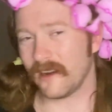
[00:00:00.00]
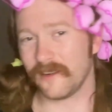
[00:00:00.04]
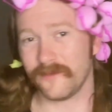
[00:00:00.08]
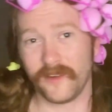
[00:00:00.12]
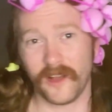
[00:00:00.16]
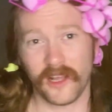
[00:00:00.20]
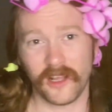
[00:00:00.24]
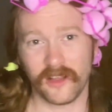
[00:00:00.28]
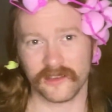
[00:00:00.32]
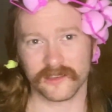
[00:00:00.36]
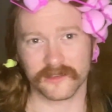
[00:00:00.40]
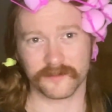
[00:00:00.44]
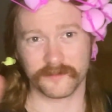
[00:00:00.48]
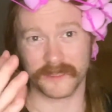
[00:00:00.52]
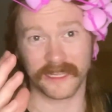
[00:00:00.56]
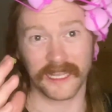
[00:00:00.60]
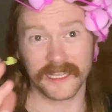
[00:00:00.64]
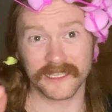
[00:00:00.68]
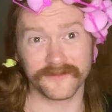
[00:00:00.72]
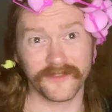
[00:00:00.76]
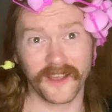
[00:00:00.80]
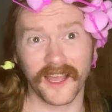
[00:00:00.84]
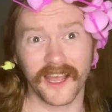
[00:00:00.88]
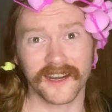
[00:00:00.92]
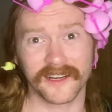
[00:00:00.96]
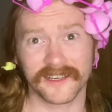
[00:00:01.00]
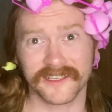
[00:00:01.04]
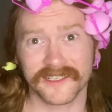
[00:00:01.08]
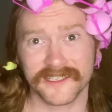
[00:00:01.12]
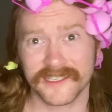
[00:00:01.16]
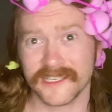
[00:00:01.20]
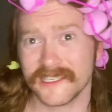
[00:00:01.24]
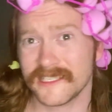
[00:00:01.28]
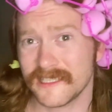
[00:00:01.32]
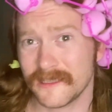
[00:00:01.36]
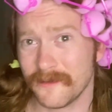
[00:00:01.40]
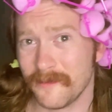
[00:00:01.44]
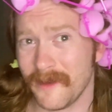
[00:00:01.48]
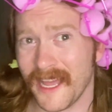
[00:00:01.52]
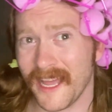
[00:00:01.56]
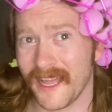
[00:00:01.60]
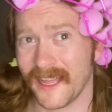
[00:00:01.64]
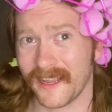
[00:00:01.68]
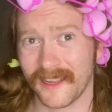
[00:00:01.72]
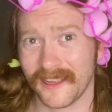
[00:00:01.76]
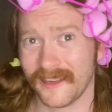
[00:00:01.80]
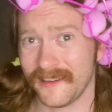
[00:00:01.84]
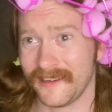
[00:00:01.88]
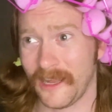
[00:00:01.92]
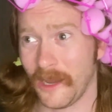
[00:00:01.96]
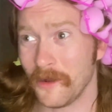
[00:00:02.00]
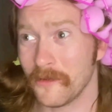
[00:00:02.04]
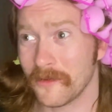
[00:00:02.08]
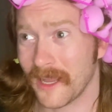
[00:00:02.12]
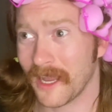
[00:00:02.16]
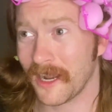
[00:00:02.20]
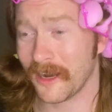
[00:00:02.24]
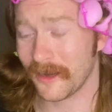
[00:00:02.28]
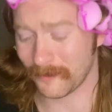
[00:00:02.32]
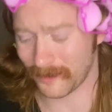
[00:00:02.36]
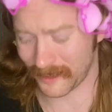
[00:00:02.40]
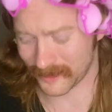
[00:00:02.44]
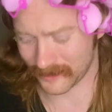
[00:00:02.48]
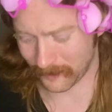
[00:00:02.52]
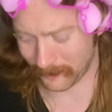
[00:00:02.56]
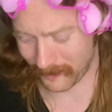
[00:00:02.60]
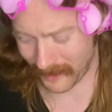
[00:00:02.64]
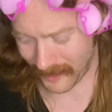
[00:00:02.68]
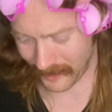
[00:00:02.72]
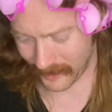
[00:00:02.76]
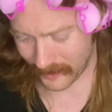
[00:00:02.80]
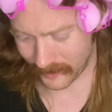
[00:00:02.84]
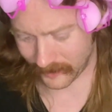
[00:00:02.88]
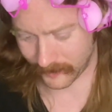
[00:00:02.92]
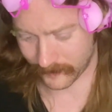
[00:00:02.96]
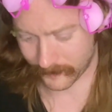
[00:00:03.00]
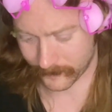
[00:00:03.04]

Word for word: of falls, but that's fine, because it's the back. I don't care about the back.